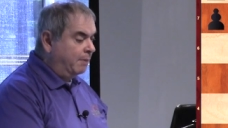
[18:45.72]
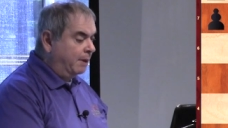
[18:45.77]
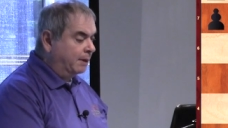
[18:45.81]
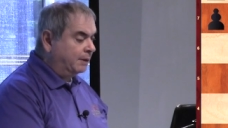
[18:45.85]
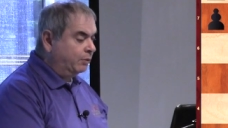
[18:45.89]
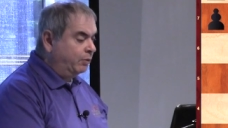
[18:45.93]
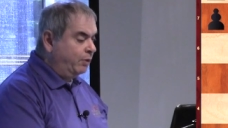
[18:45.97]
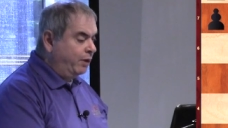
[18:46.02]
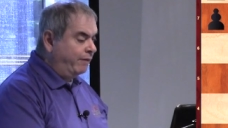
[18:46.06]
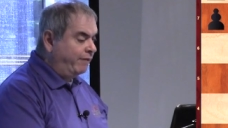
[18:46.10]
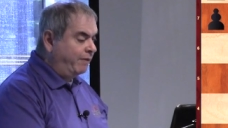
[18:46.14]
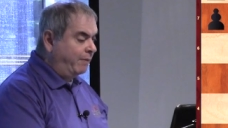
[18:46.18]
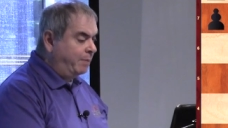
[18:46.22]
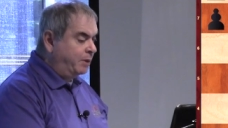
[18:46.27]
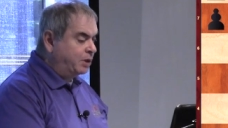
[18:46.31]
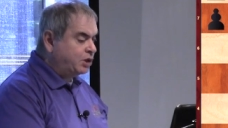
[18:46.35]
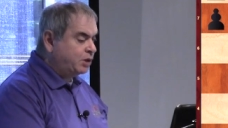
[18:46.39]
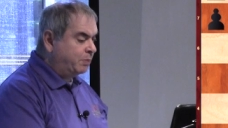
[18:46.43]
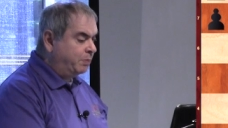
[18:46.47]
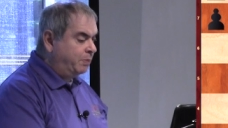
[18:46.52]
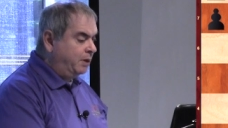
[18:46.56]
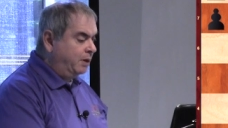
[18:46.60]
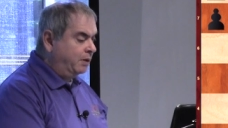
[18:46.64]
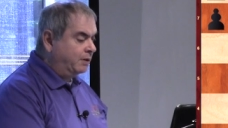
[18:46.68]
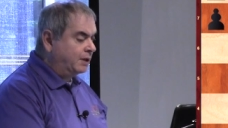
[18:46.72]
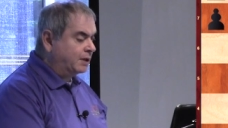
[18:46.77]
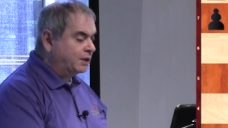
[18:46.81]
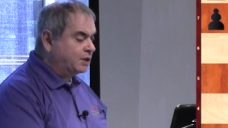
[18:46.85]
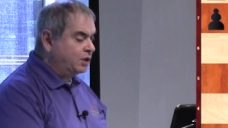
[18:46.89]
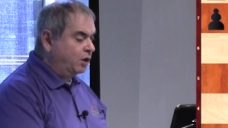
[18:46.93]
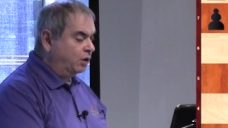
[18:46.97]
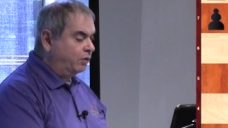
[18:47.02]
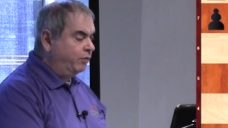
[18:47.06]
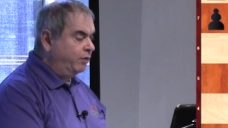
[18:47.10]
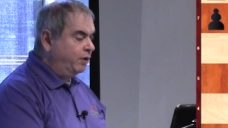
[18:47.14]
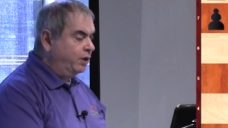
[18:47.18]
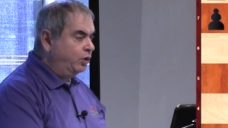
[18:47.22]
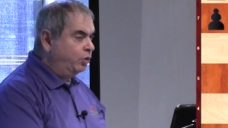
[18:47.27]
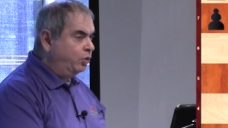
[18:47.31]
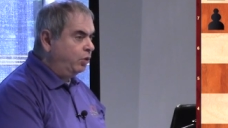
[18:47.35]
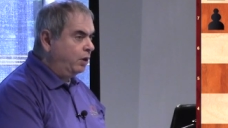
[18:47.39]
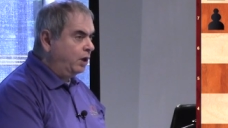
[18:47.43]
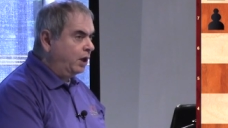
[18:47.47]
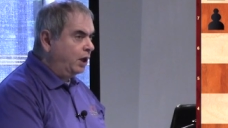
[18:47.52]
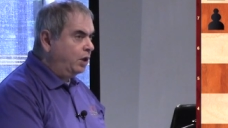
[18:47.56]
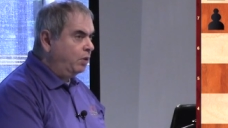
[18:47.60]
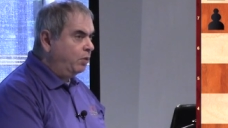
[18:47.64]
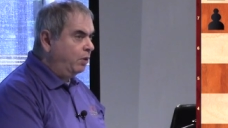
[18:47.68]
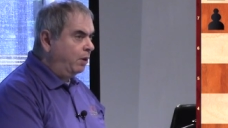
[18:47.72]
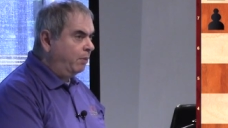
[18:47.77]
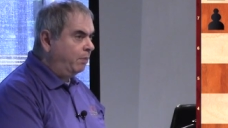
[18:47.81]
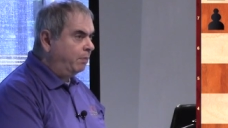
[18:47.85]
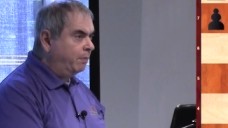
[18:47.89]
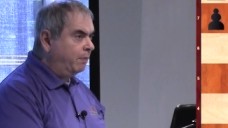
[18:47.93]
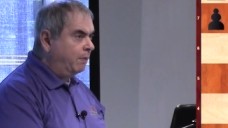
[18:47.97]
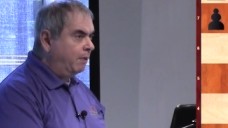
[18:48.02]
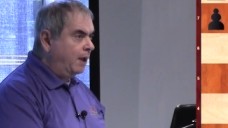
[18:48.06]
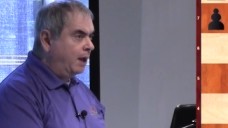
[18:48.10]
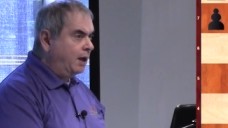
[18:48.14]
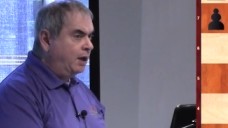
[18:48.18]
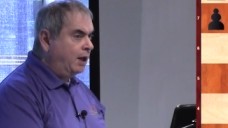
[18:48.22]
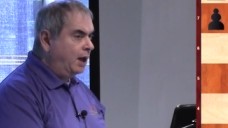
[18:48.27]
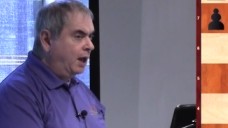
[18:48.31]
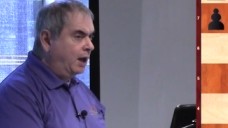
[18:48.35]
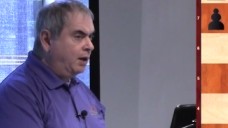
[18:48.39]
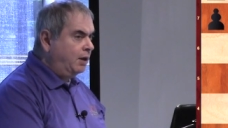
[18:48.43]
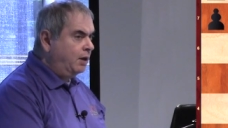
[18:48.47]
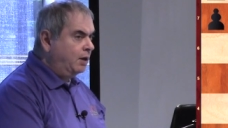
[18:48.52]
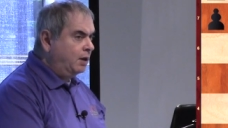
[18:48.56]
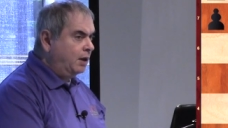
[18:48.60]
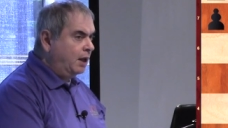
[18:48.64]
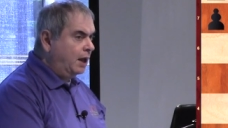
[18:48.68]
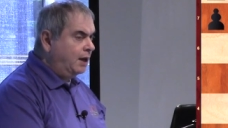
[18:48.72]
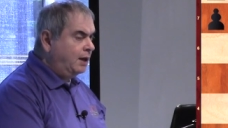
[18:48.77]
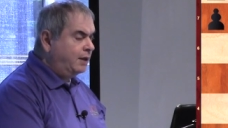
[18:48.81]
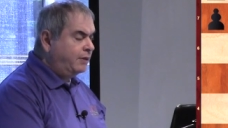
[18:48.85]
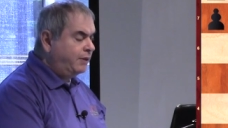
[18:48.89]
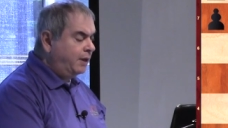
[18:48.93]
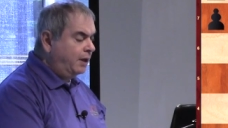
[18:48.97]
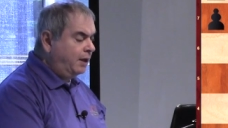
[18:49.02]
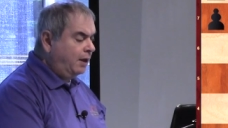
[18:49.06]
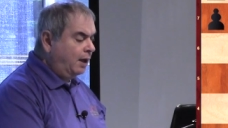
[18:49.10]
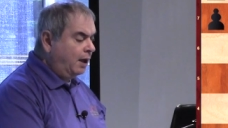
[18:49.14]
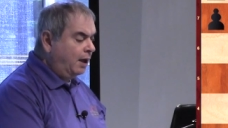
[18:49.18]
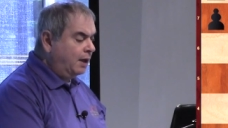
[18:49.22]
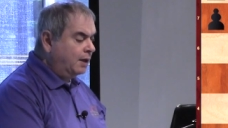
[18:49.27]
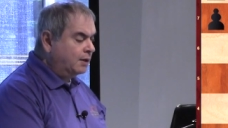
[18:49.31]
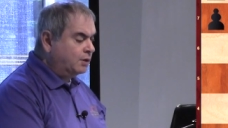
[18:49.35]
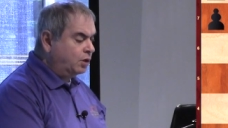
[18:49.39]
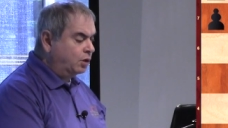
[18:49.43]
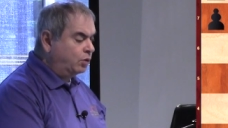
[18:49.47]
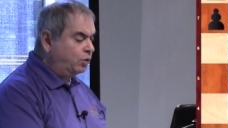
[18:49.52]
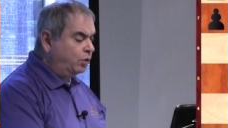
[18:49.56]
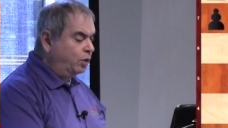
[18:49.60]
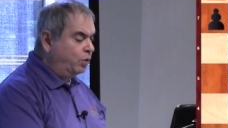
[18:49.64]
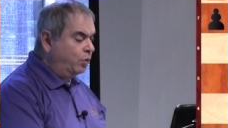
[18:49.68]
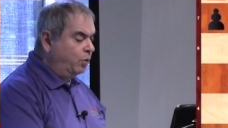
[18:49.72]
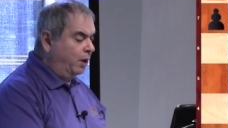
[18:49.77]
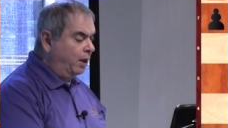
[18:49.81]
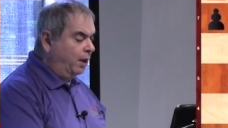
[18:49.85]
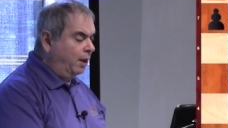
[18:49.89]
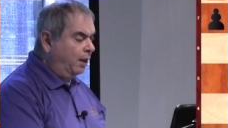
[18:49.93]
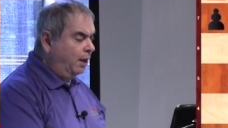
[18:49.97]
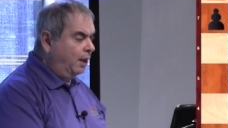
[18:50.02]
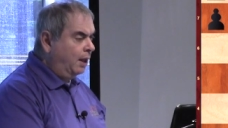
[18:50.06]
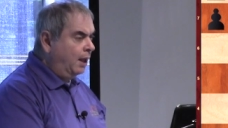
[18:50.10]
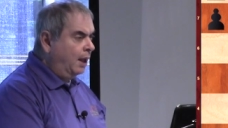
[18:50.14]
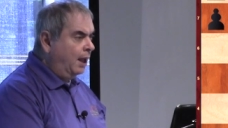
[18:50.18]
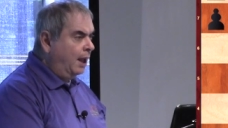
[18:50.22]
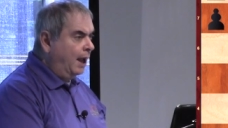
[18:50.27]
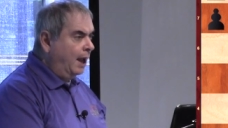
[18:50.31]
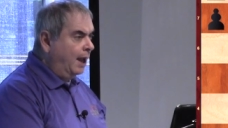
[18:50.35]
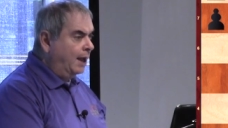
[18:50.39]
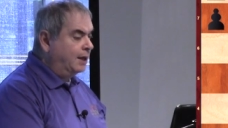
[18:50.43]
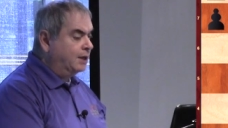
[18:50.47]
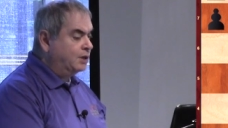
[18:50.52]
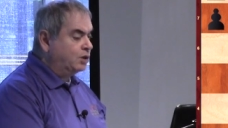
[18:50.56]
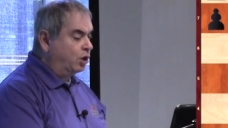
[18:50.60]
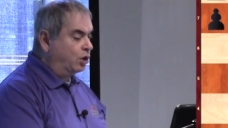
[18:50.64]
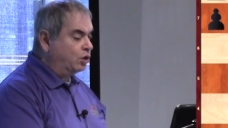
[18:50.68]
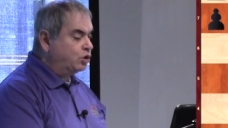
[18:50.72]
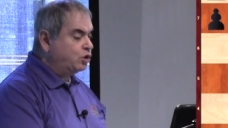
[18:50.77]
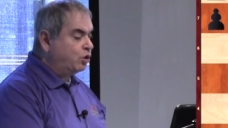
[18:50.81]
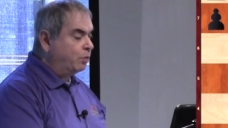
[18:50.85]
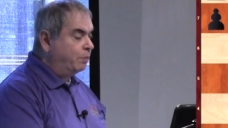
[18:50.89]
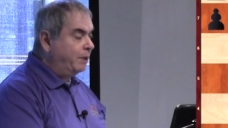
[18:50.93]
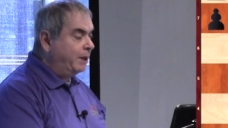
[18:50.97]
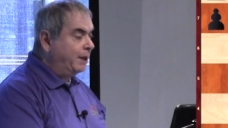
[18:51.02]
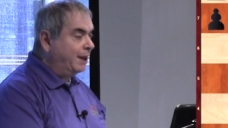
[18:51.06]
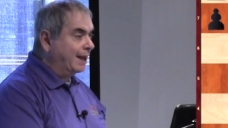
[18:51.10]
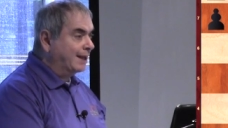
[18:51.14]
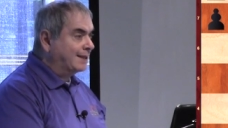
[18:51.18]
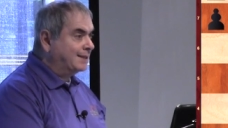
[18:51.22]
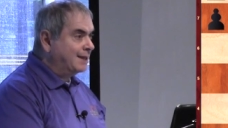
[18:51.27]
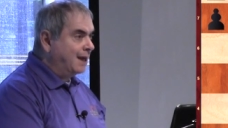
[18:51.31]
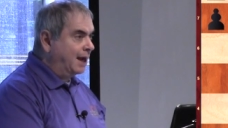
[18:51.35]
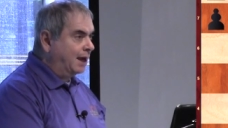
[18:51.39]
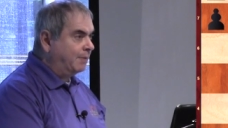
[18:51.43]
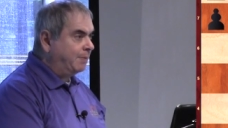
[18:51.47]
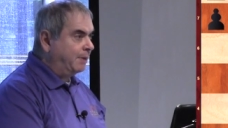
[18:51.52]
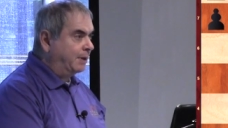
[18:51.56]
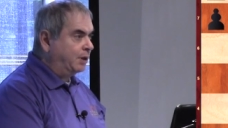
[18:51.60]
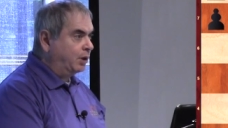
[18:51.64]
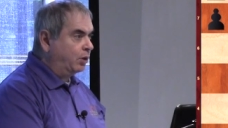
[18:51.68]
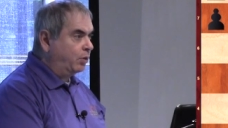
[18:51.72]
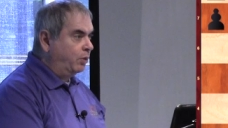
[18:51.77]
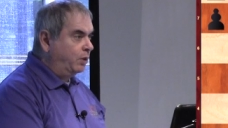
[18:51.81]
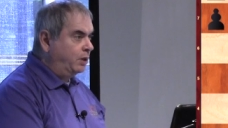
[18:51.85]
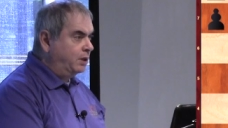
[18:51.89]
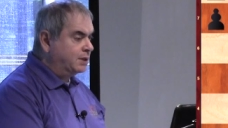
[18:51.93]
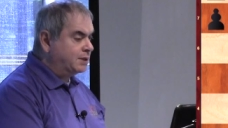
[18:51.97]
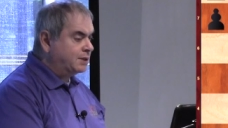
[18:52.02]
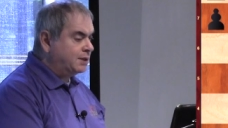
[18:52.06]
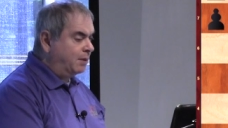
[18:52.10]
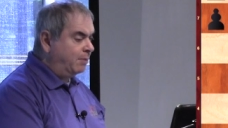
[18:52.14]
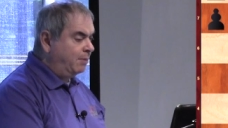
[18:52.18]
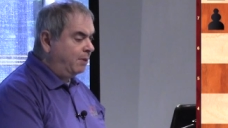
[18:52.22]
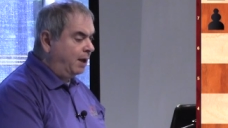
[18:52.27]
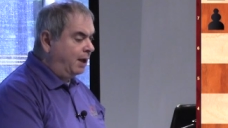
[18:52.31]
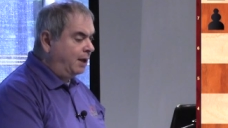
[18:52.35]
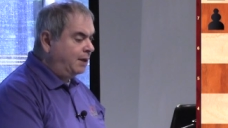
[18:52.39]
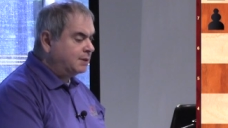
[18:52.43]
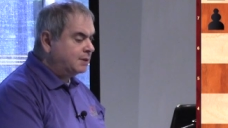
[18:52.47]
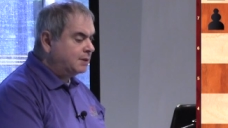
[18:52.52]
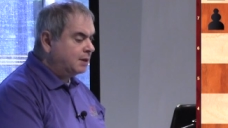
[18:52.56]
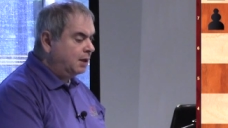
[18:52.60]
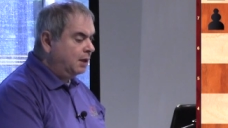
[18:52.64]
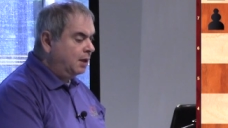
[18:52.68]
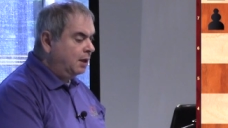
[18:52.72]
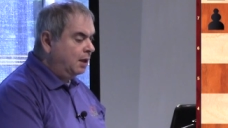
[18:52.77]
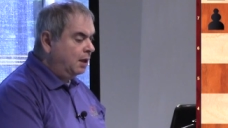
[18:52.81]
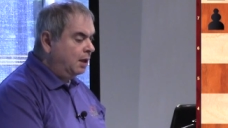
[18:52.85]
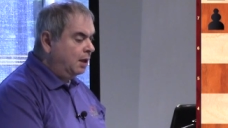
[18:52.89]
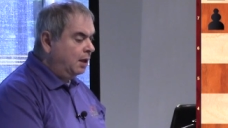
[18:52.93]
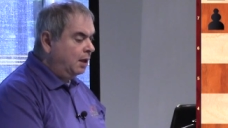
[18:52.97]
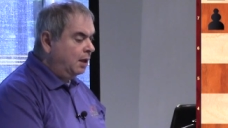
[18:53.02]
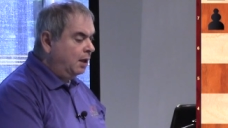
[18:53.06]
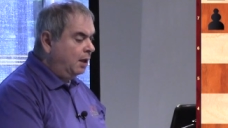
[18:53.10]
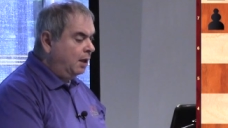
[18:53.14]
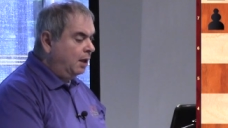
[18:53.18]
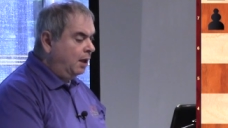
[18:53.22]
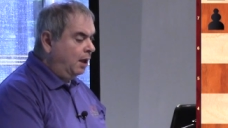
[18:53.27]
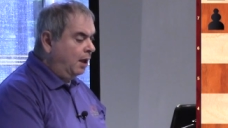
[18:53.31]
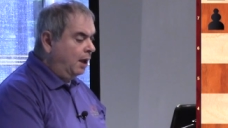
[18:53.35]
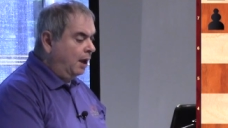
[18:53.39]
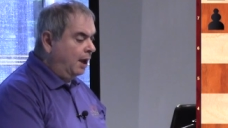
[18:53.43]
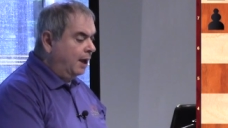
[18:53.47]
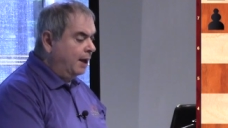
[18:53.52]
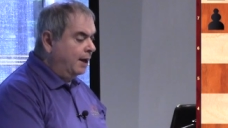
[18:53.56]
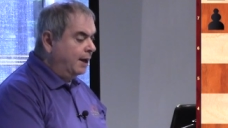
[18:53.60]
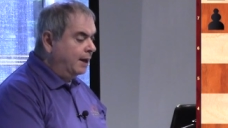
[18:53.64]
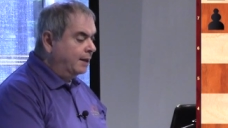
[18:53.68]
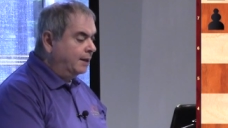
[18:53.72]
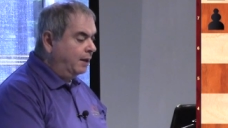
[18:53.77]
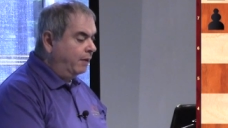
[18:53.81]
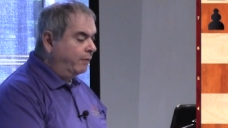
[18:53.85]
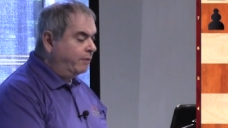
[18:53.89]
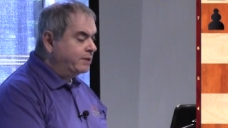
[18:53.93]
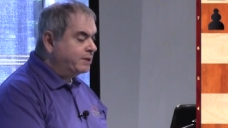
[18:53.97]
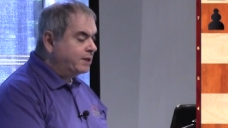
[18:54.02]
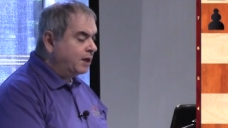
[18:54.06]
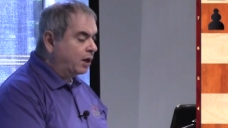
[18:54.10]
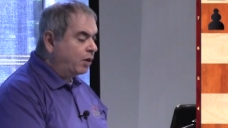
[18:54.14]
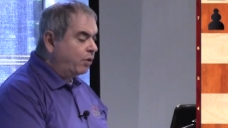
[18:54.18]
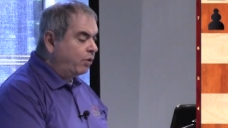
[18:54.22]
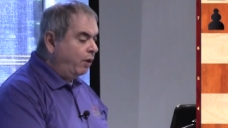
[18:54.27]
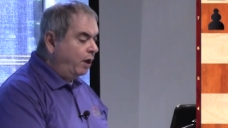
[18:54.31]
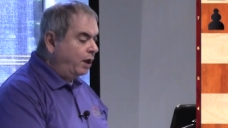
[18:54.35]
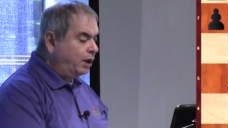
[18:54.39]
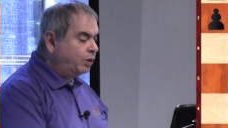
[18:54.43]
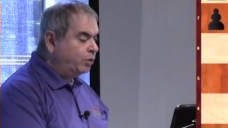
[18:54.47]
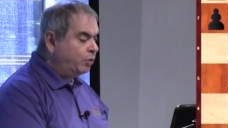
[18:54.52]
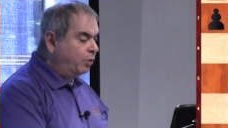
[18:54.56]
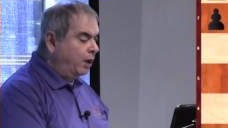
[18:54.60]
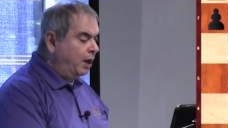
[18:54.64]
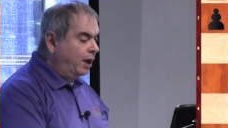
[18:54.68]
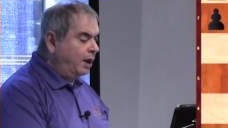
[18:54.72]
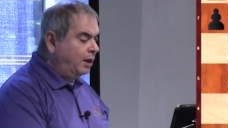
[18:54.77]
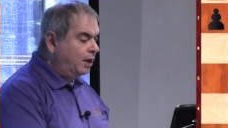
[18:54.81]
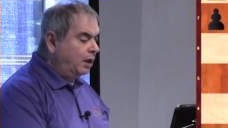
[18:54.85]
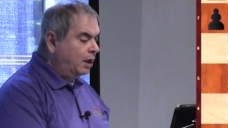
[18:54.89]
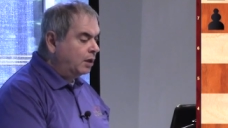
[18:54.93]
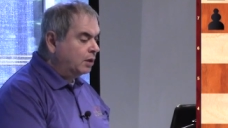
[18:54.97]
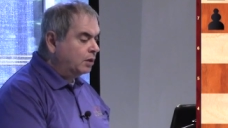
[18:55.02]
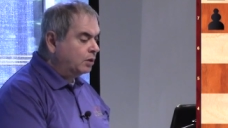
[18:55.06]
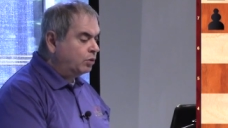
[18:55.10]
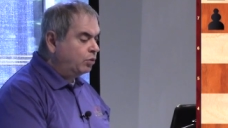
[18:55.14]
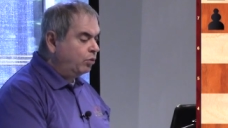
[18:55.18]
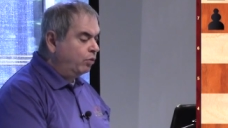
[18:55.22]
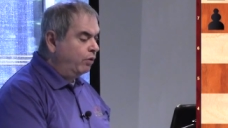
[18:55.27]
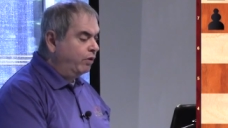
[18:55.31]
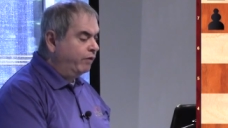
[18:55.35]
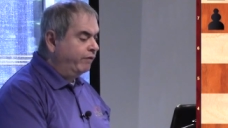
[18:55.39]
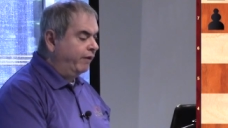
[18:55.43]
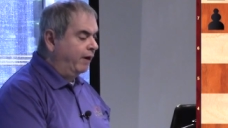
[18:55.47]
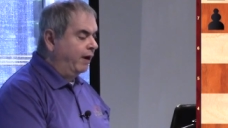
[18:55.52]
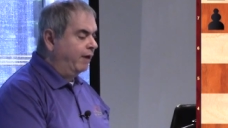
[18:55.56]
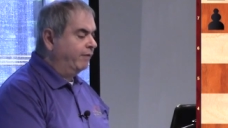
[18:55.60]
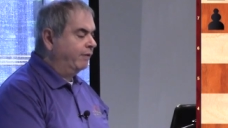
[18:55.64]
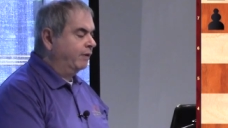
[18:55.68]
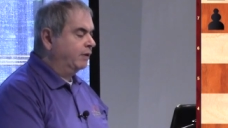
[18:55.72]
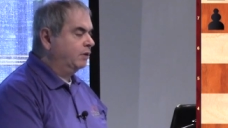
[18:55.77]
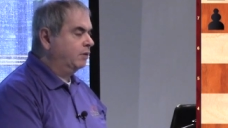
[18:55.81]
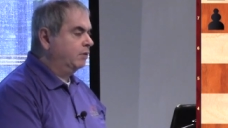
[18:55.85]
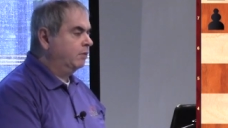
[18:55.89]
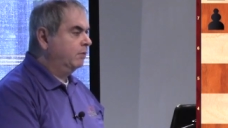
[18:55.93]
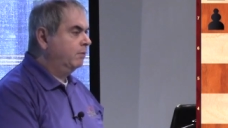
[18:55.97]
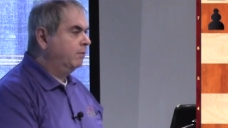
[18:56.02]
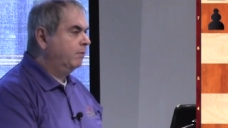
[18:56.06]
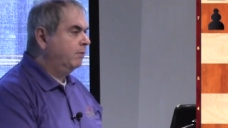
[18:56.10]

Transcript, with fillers: but we have a bishop here that's not really doing any well, any, any, anything, is not doing well, and is also being attacked by the queen in some lines. And there is a great way to revive it.